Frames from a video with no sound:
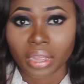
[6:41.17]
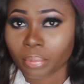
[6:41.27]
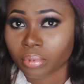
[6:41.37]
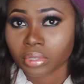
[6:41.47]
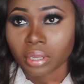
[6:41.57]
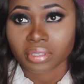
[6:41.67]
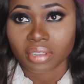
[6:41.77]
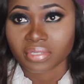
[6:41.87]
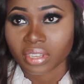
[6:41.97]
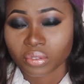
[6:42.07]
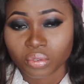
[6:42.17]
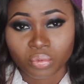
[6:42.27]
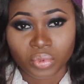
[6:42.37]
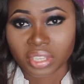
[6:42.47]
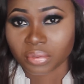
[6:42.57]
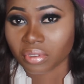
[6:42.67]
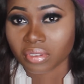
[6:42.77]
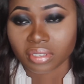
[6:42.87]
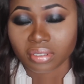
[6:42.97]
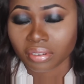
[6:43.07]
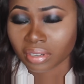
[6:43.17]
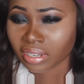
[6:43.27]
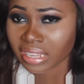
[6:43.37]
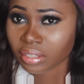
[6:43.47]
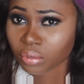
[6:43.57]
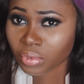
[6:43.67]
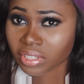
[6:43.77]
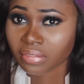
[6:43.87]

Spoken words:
I pulled out after 2 weeks because, sorry, did I say 2 weeks?